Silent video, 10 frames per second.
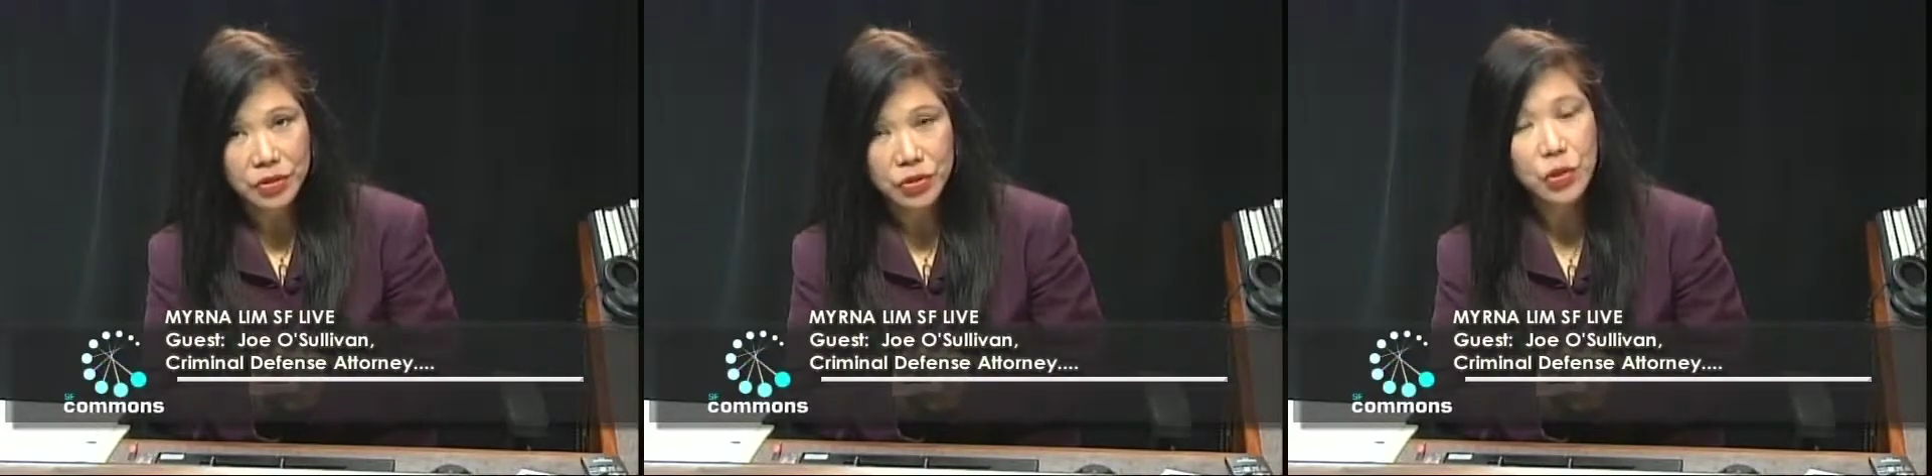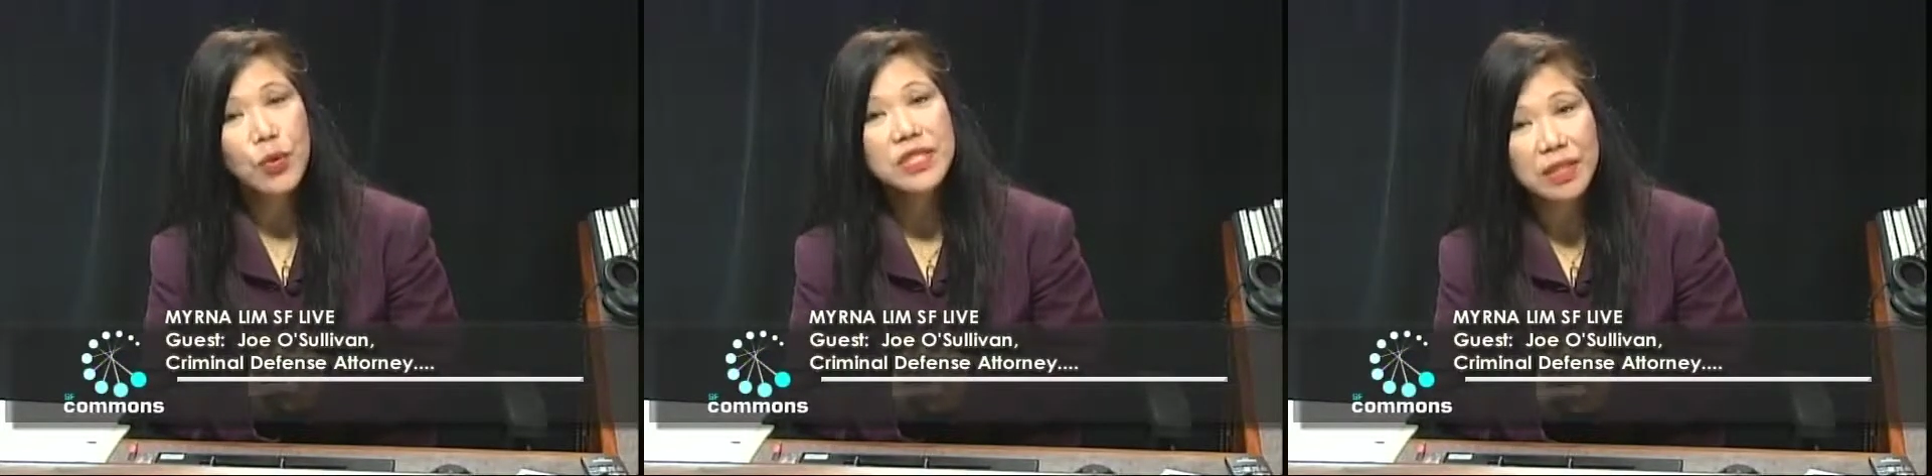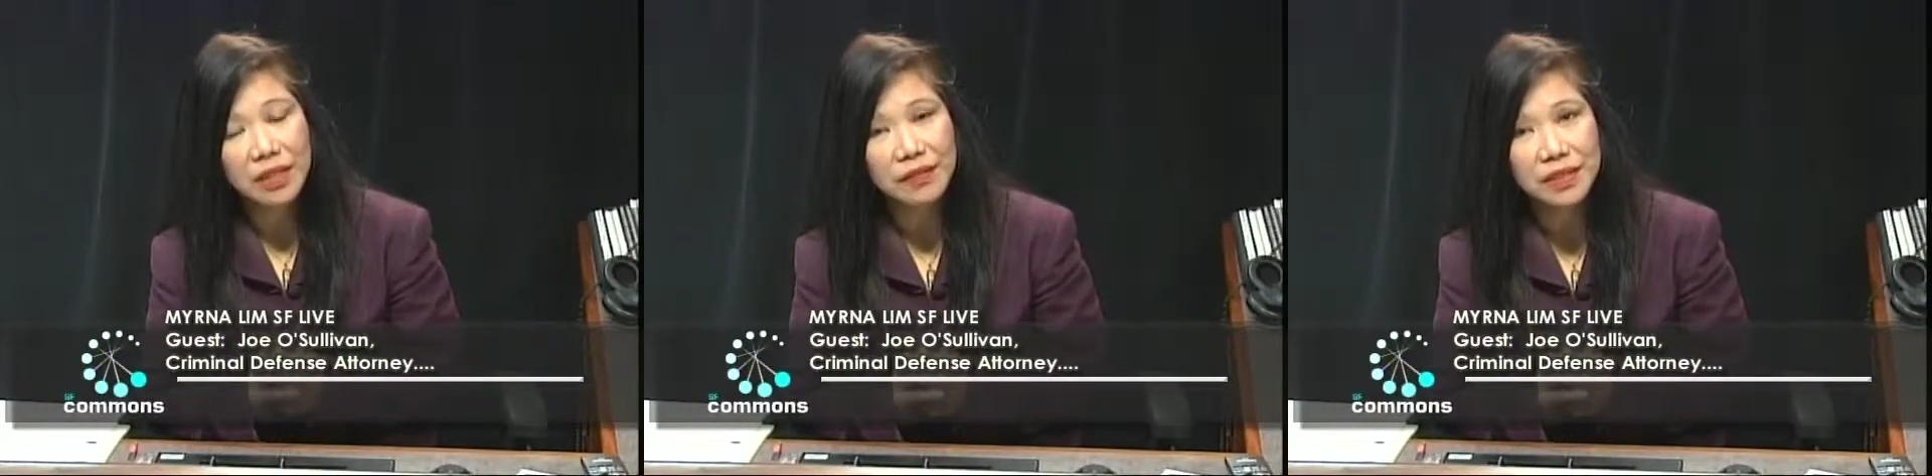Joe
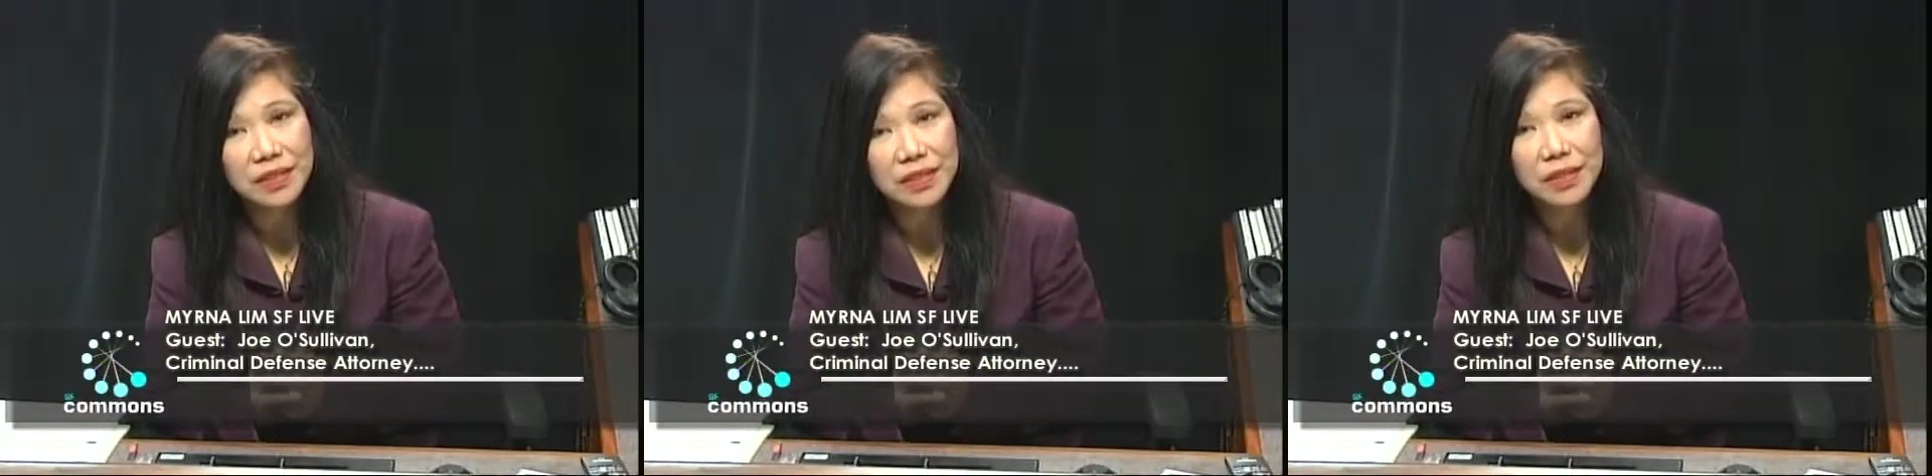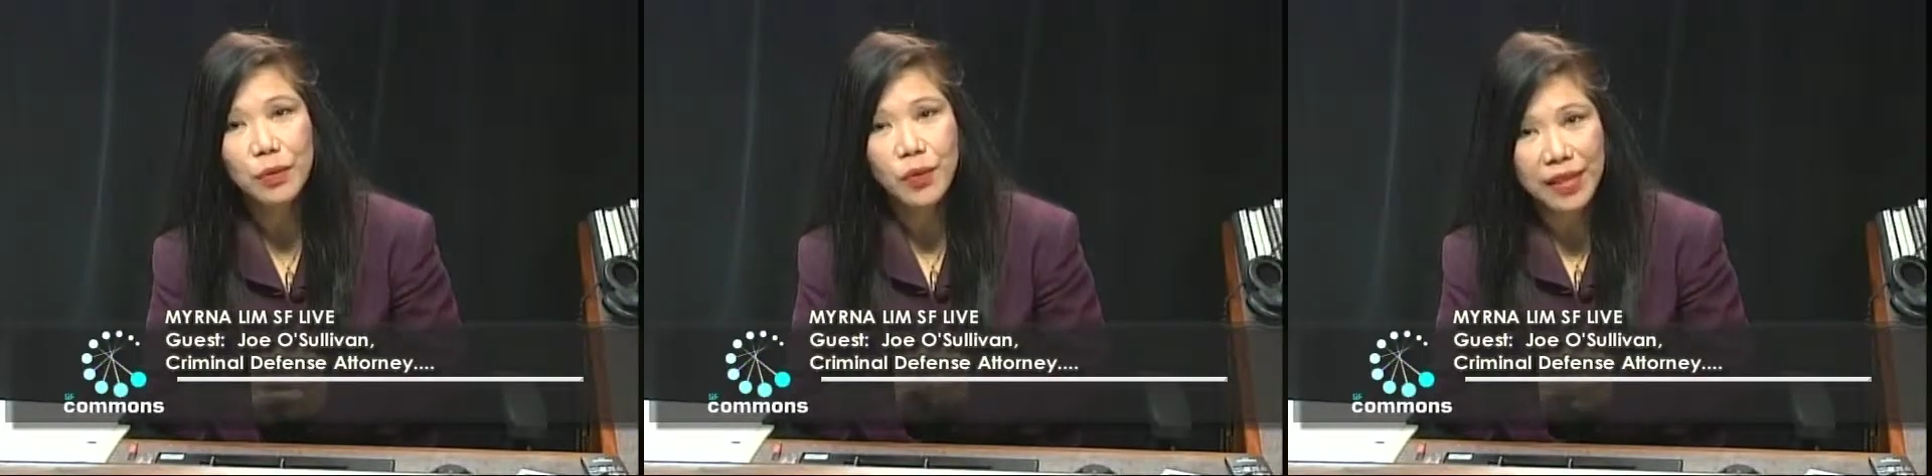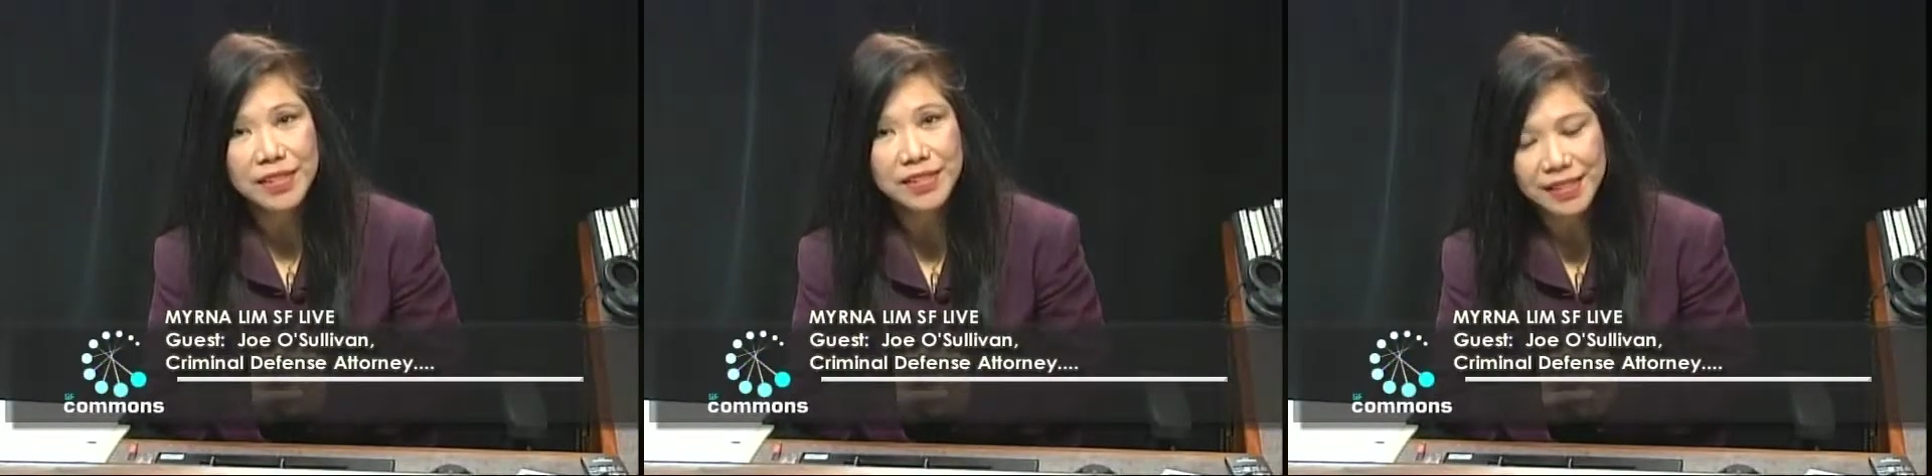O'Sullivan, with
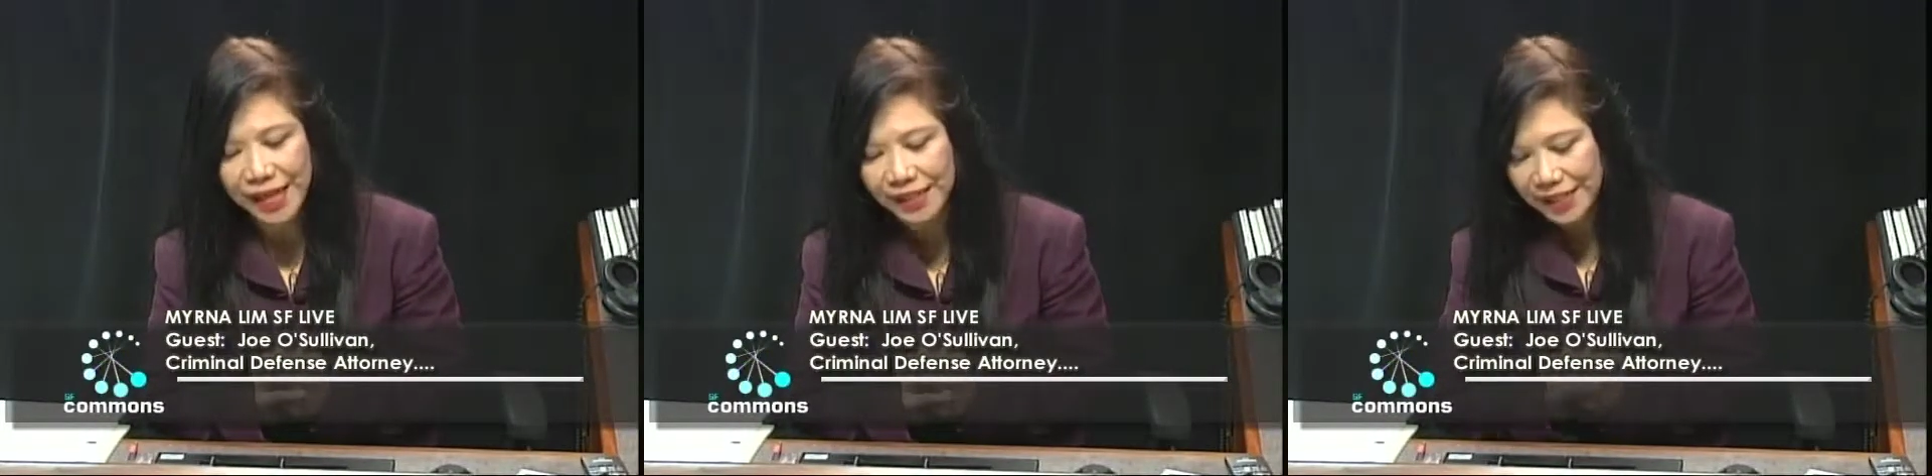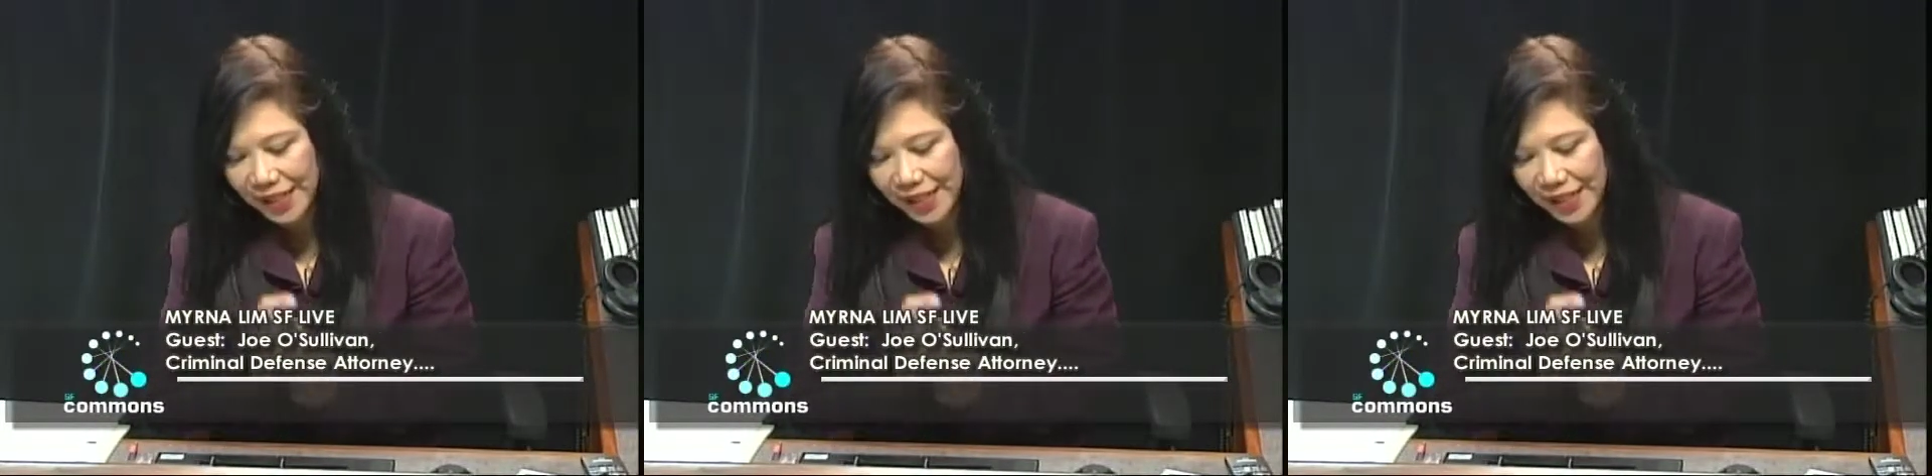us tonight.